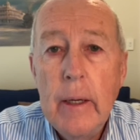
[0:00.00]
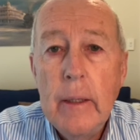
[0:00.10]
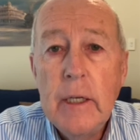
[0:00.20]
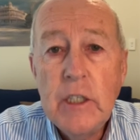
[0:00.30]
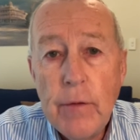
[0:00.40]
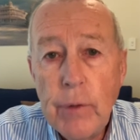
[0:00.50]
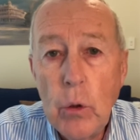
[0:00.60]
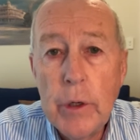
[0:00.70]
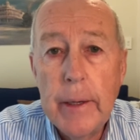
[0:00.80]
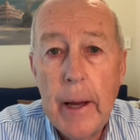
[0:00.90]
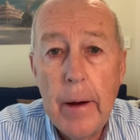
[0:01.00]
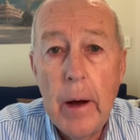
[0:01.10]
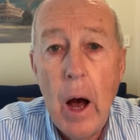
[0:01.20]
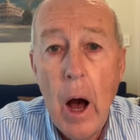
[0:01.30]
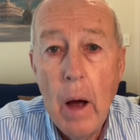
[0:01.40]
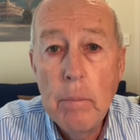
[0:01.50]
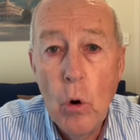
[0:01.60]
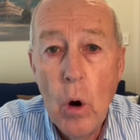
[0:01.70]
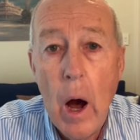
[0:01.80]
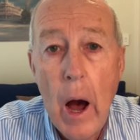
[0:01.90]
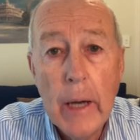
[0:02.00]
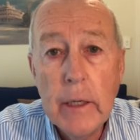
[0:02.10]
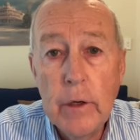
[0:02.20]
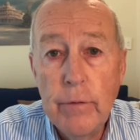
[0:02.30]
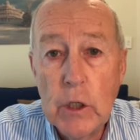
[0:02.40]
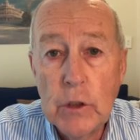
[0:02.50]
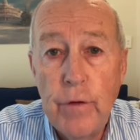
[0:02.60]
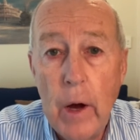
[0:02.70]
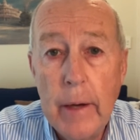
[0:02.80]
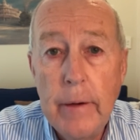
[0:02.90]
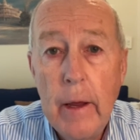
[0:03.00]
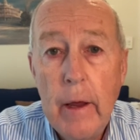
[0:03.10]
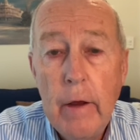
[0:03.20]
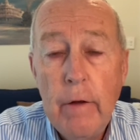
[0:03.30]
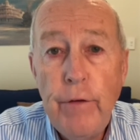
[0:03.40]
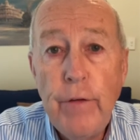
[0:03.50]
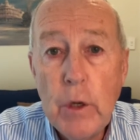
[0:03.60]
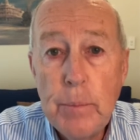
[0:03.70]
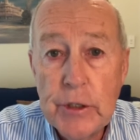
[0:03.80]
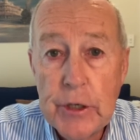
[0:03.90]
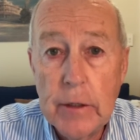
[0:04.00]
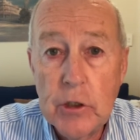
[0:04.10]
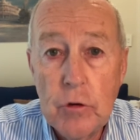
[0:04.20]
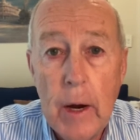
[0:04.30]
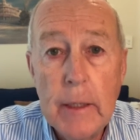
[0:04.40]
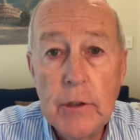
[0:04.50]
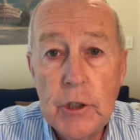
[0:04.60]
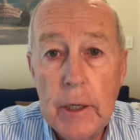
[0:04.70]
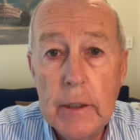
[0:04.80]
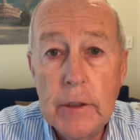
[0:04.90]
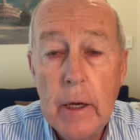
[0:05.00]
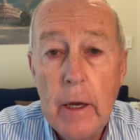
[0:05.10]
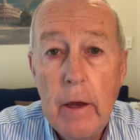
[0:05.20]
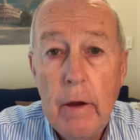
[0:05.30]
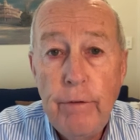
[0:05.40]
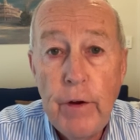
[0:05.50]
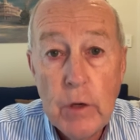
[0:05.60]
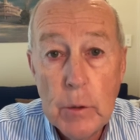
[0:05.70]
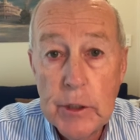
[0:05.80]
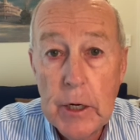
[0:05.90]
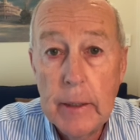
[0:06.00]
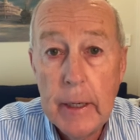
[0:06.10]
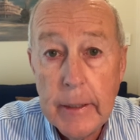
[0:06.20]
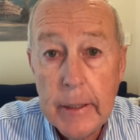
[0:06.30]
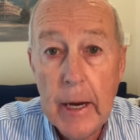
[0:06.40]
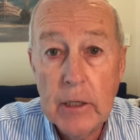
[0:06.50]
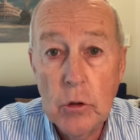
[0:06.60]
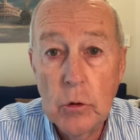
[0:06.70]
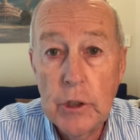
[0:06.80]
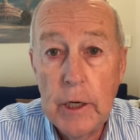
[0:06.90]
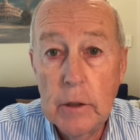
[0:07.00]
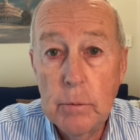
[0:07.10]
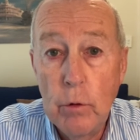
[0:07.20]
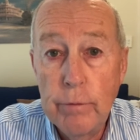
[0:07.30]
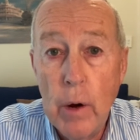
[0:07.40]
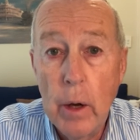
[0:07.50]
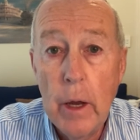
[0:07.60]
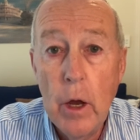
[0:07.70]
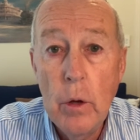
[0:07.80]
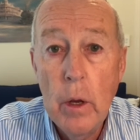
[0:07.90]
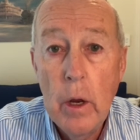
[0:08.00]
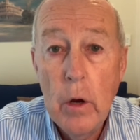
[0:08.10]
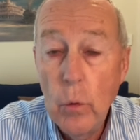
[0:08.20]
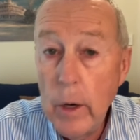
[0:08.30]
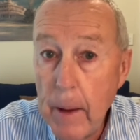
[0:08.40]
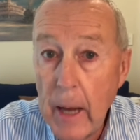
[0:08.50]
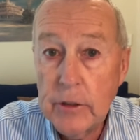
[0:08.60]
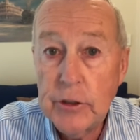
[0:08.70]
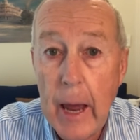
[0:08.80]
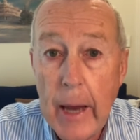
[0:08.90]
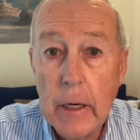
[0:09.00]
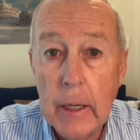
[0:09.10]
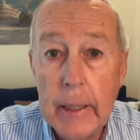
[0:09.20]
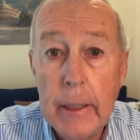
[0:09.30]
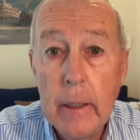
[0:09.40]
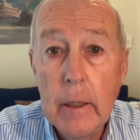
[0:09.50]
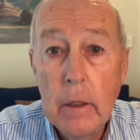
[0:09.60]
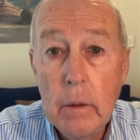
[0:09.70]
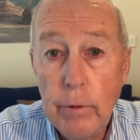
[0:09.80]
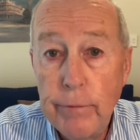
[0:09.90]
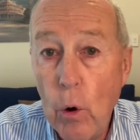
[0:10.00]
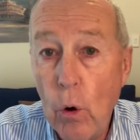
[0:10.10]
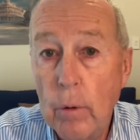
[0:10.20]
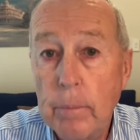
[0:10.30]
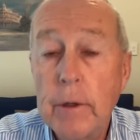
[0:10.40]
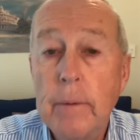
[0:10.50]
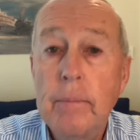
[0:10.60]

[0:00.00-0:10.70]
let's have a look at how a more highly diversified 50% Australian shares, 50% international shares portfolio, rebalanced annually, performed.